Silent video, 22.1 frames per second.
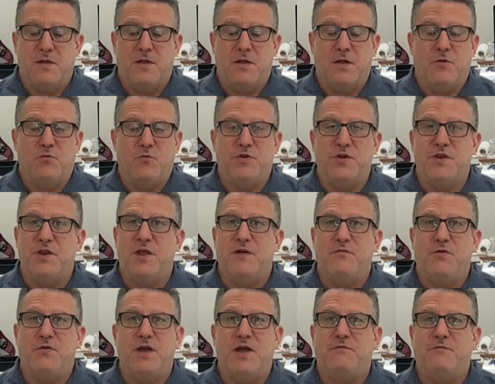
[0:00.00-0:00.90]
I would
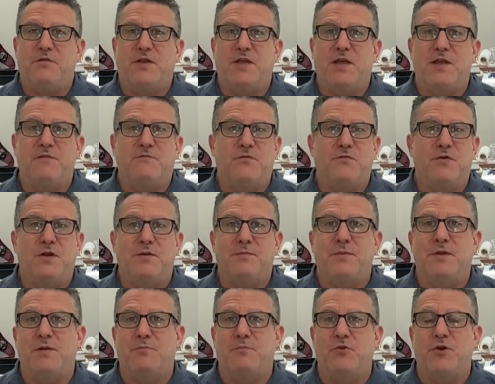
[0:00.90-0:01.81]
never advocate for
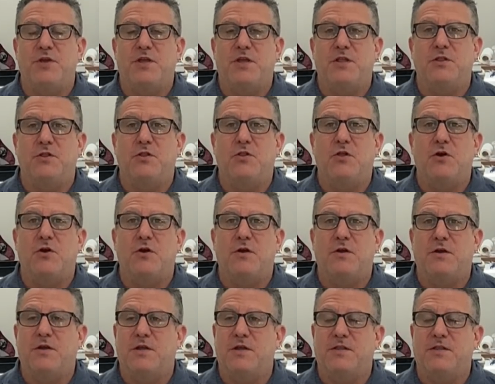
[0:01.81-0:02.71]
anybody breaking the
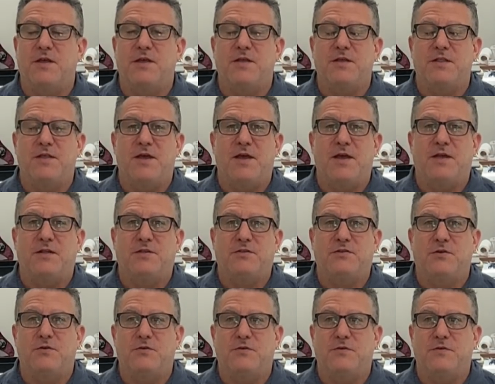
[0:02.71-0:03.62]
law, I can tell you that.
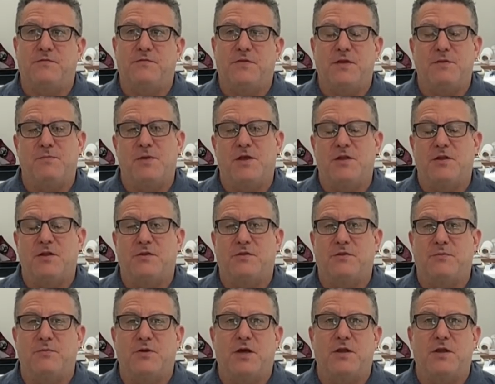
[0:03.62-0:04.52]
So if they made it
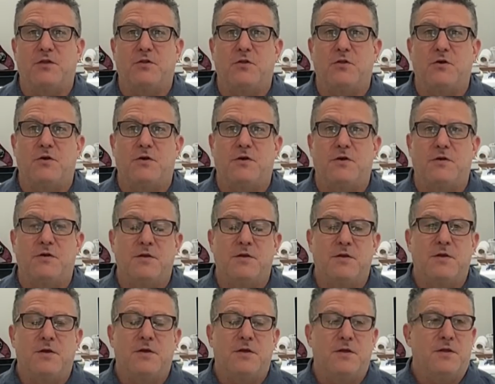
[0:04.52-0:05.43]
some kind of law.
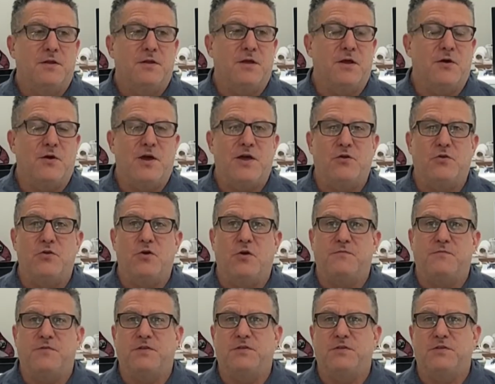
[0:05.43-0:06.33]
Now, I don't know
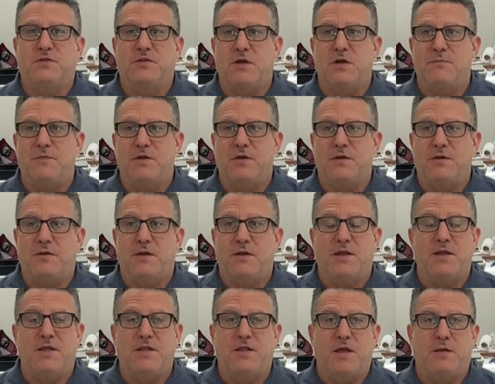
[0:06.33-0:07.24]
if this is coming
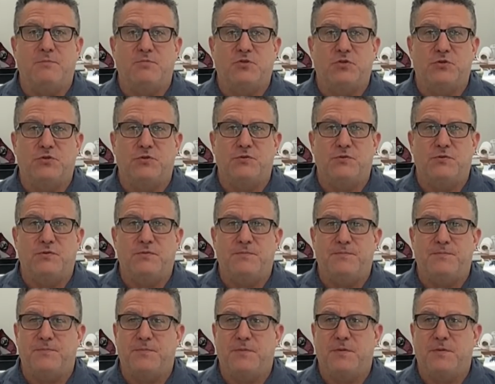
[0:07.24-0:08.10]
anytime soon.